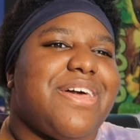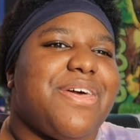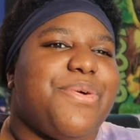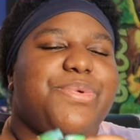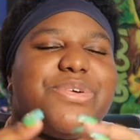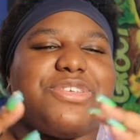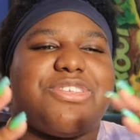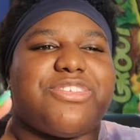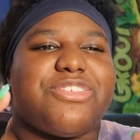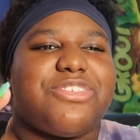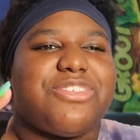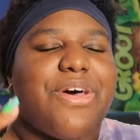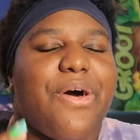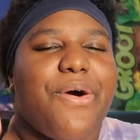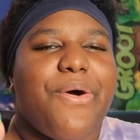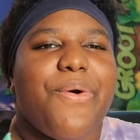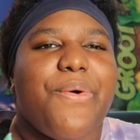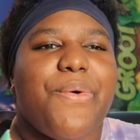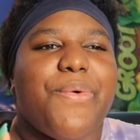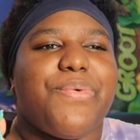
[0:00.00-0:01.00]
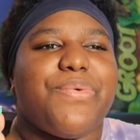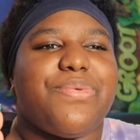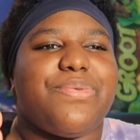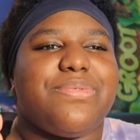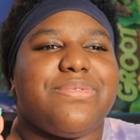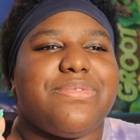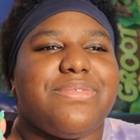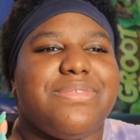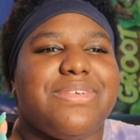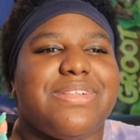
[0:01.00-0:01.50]
it was so
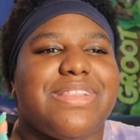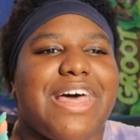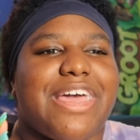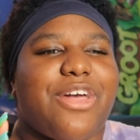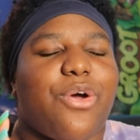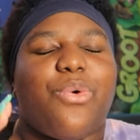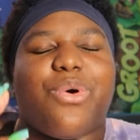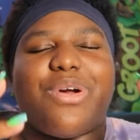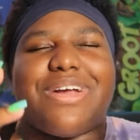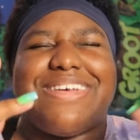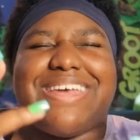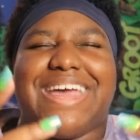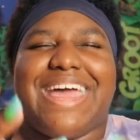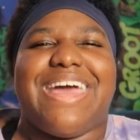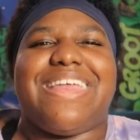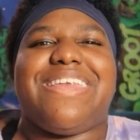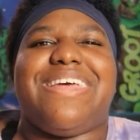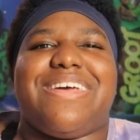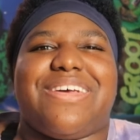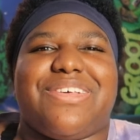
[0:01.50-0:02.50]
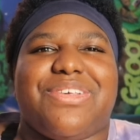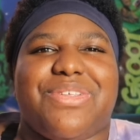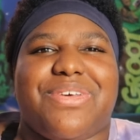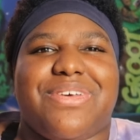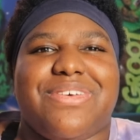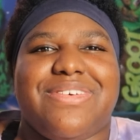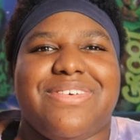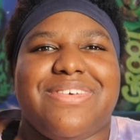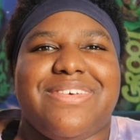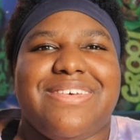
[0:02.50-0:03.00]
like
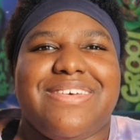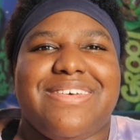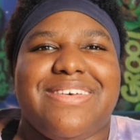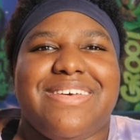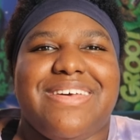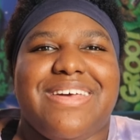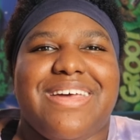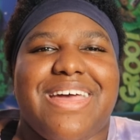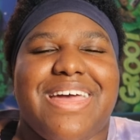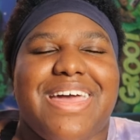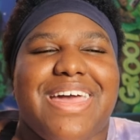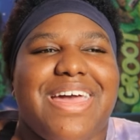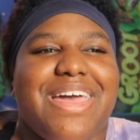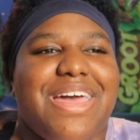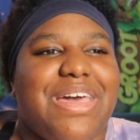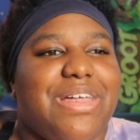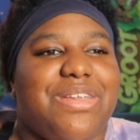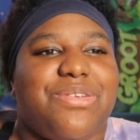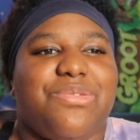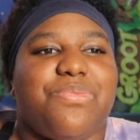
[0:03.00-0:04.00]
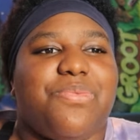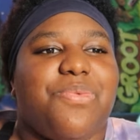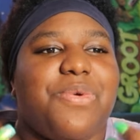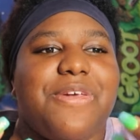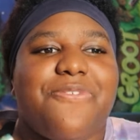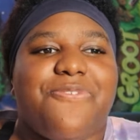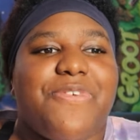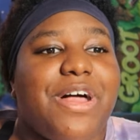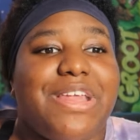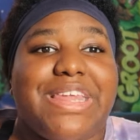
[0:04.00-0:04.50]
organic, and
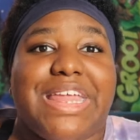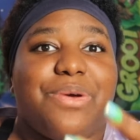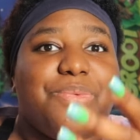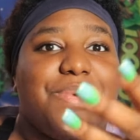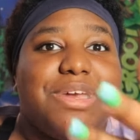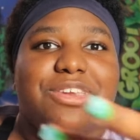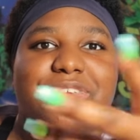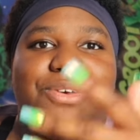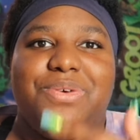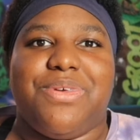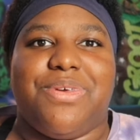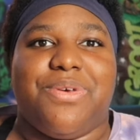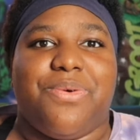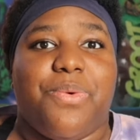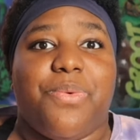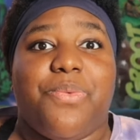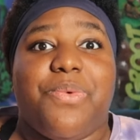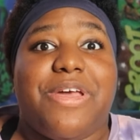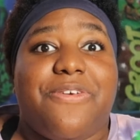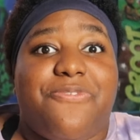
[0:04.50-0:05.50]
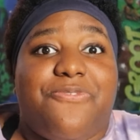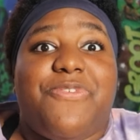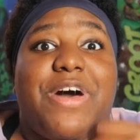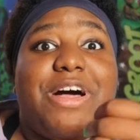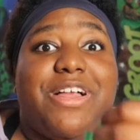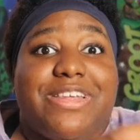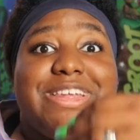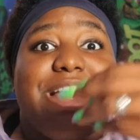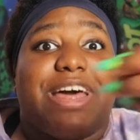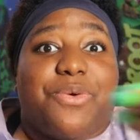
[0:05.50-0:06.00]
we felt like we knew you. We
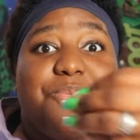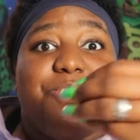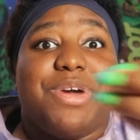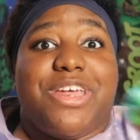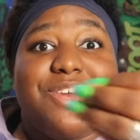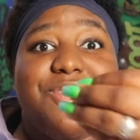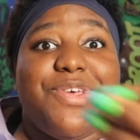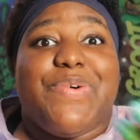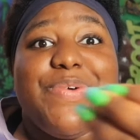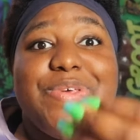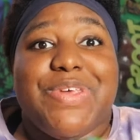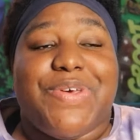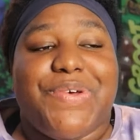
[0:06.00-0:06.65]
felt like we knew